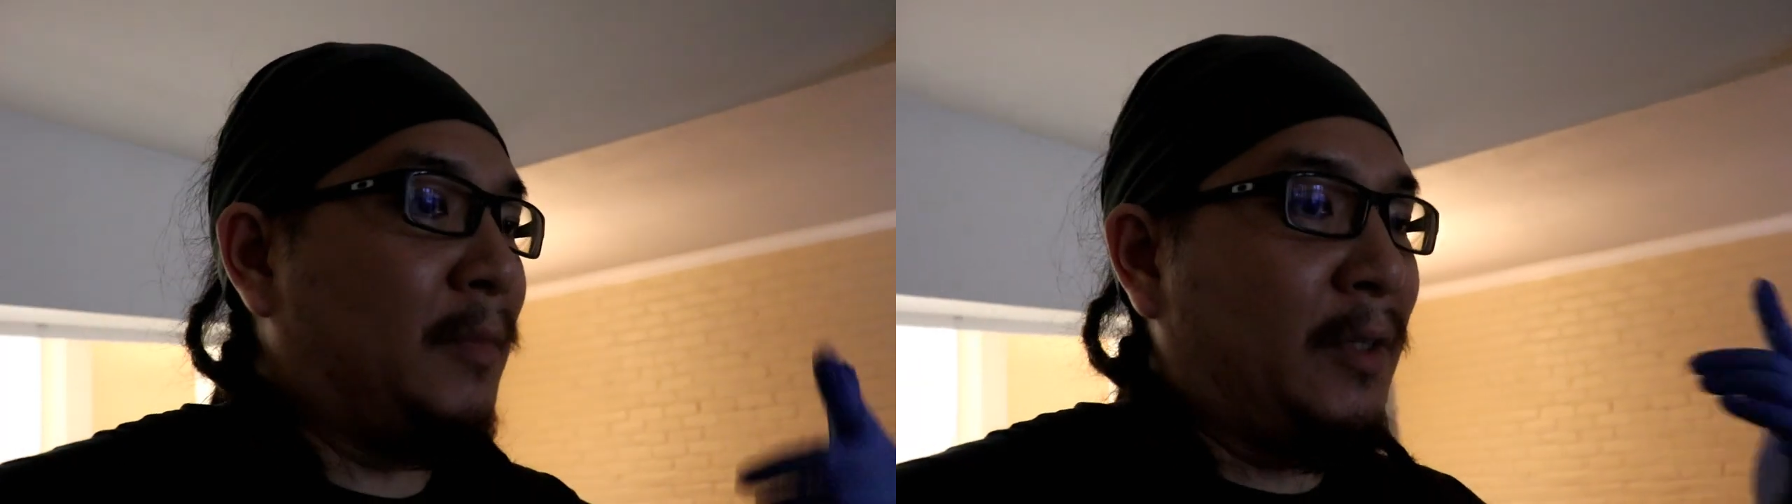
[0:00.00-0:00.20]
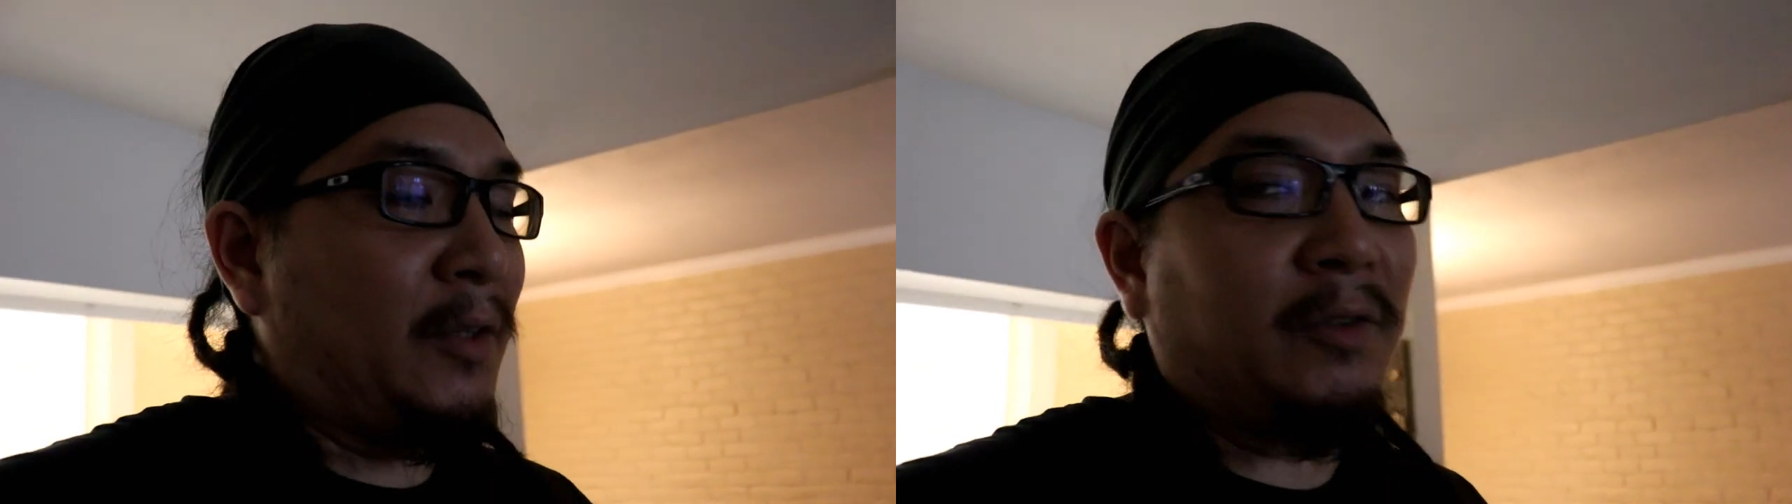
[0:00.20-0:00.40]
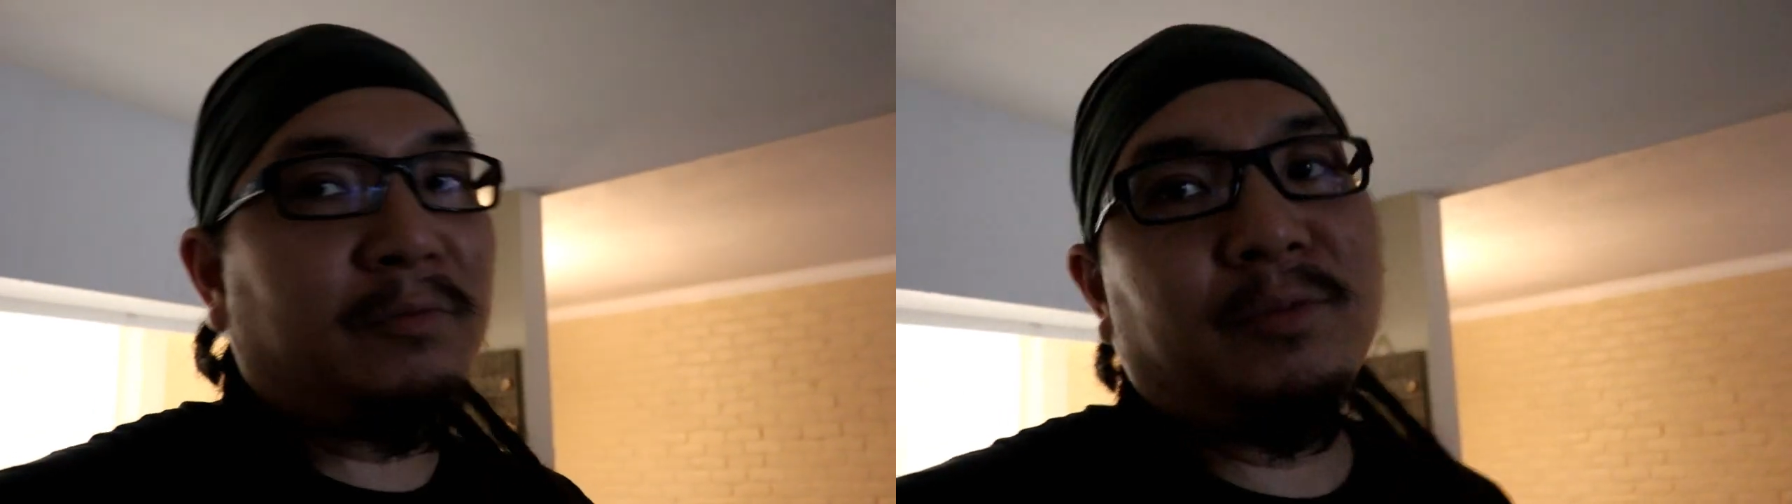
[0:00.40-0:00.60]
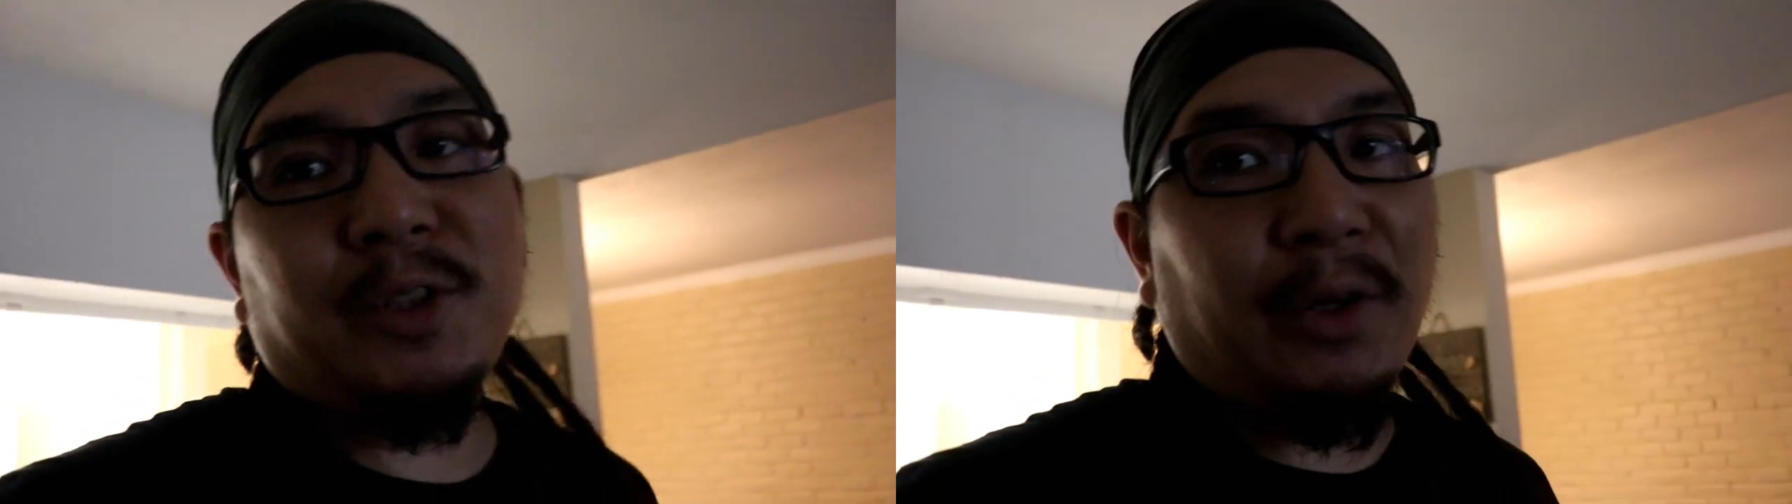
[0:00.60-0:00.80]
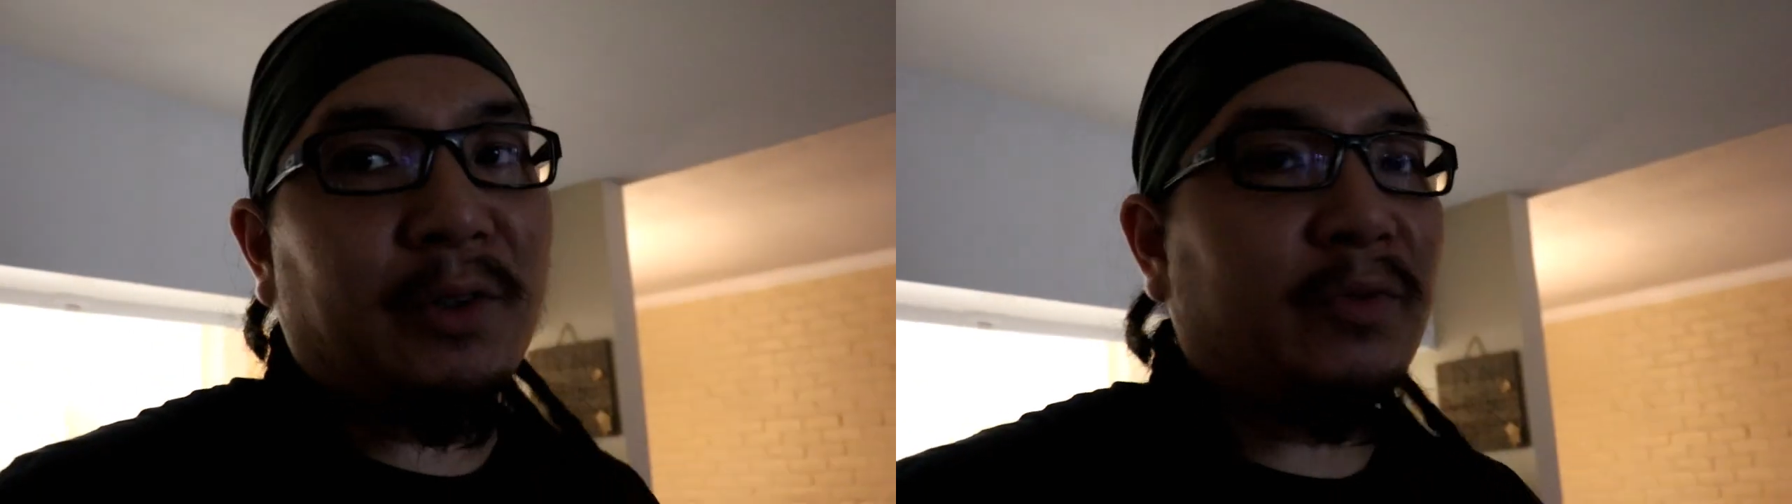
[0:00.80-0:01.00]
you know,
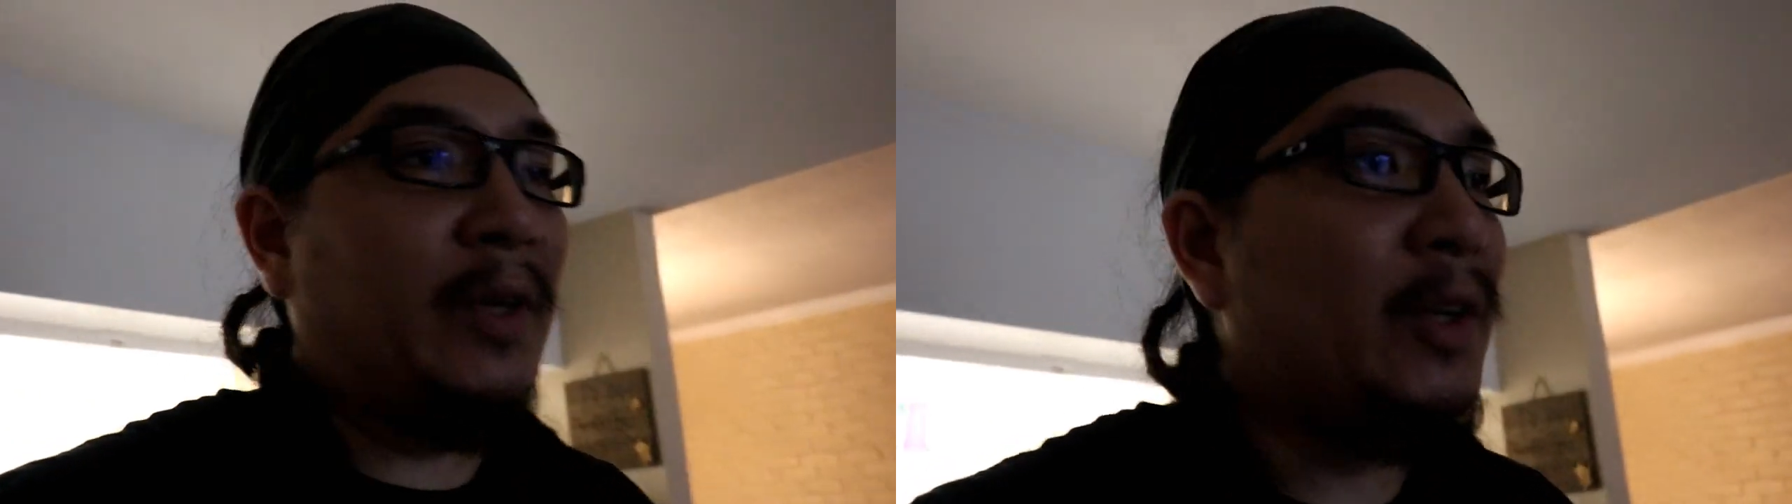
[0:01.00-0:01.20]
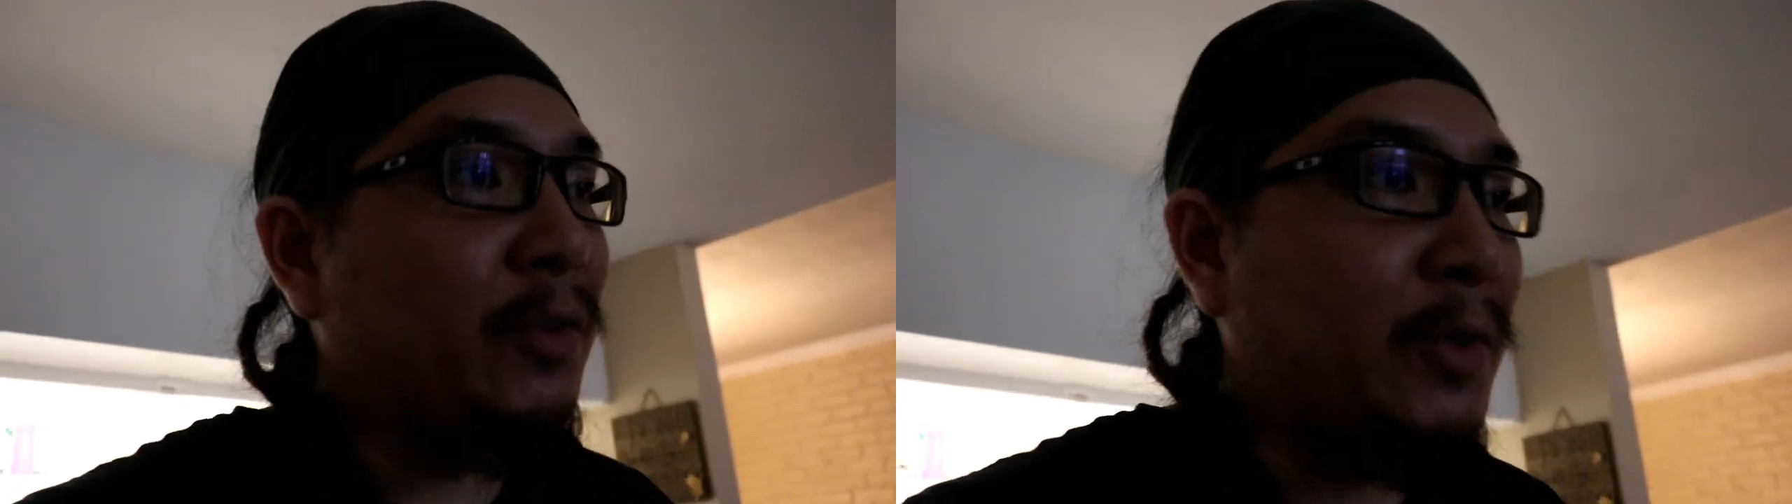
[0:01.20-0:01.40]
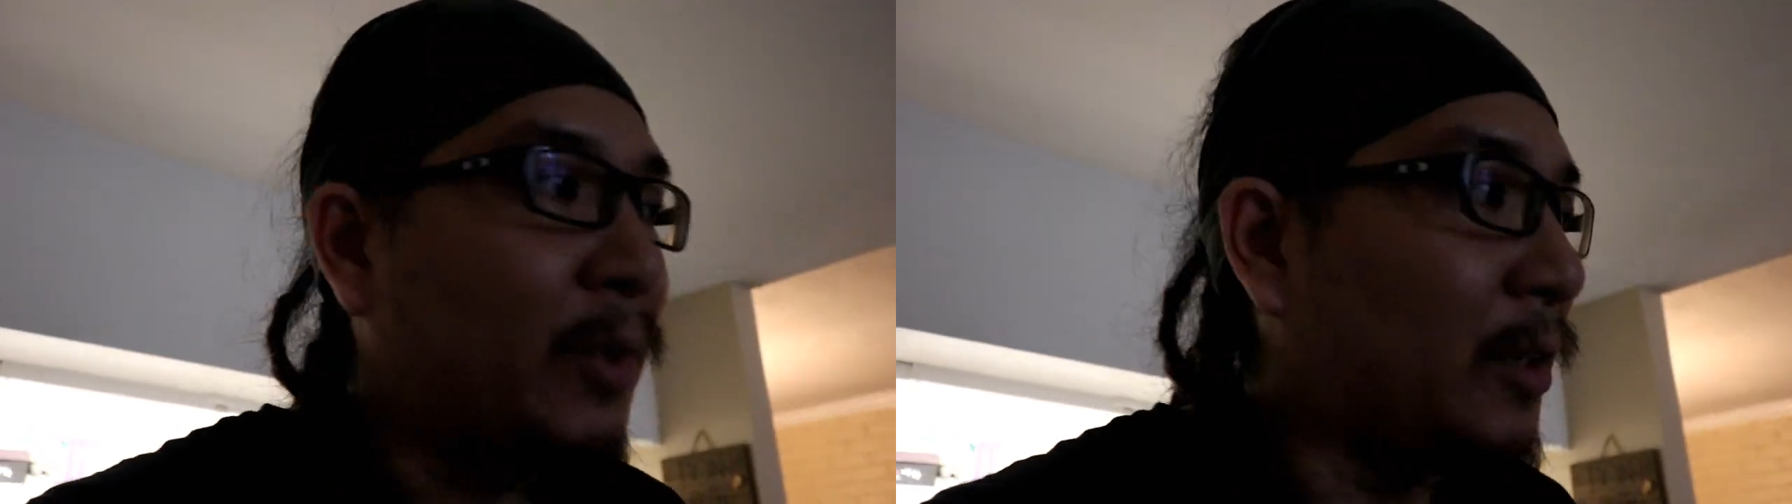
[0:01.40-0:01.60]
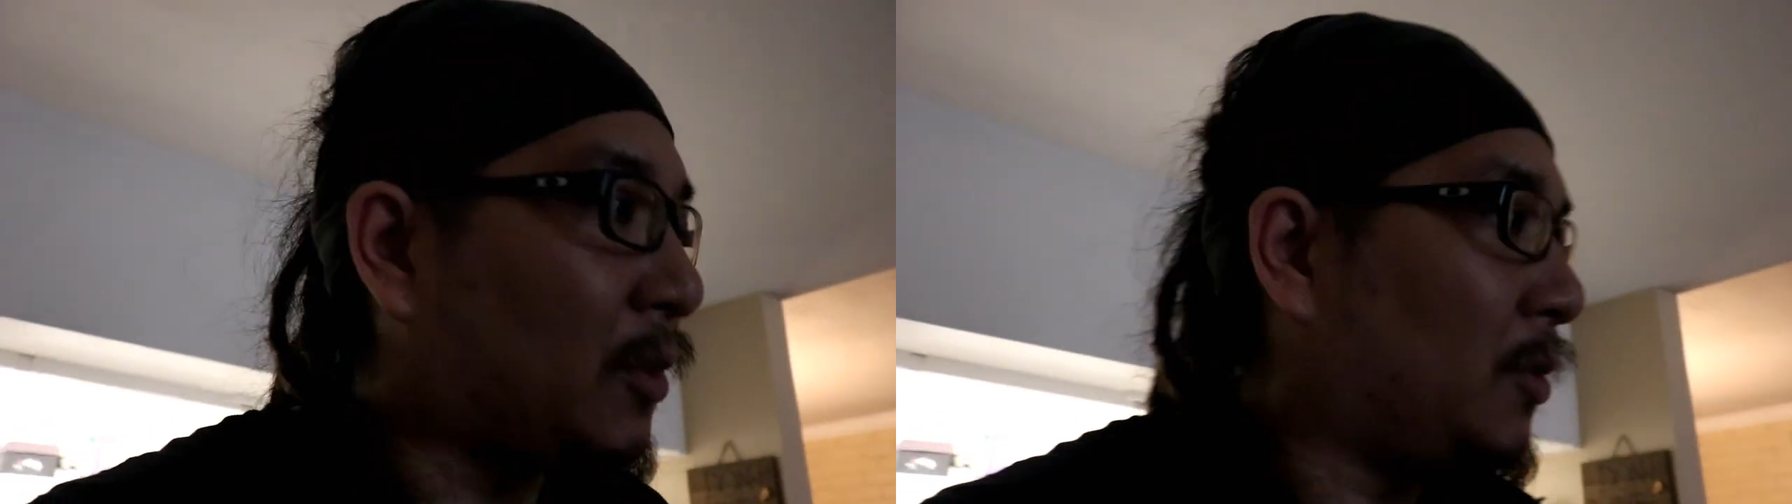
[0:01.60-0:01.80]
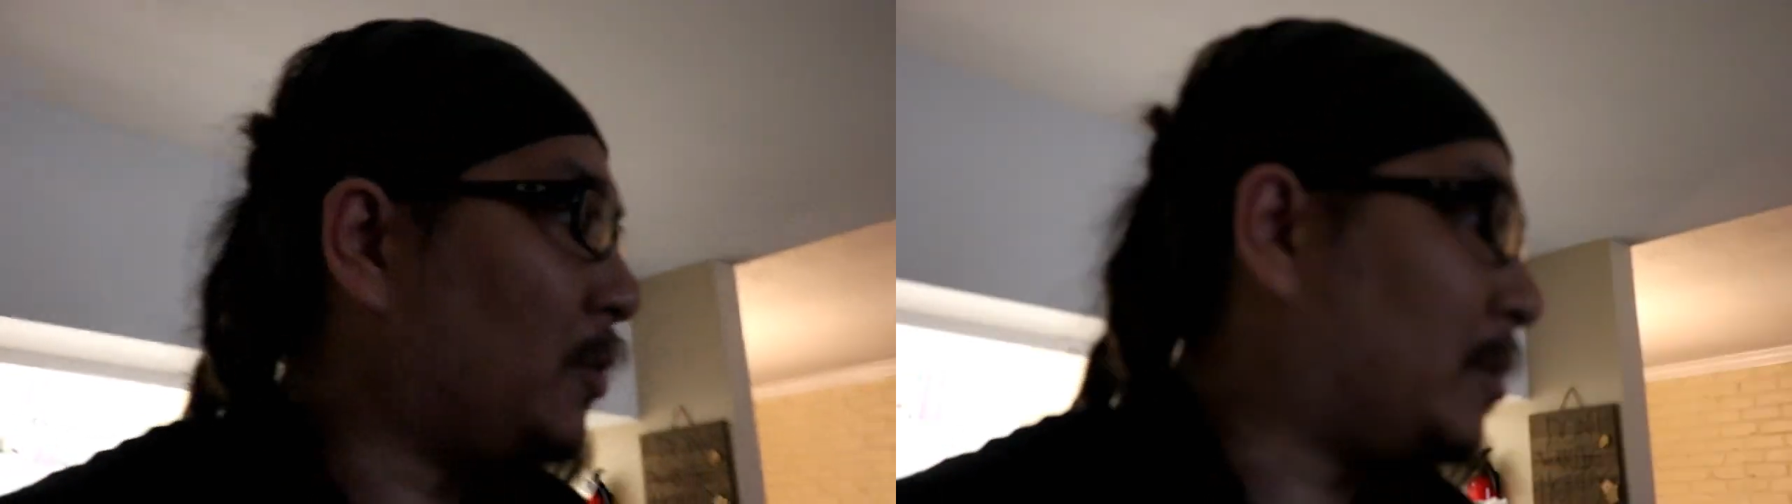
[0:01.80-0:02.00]
share this video if you want to.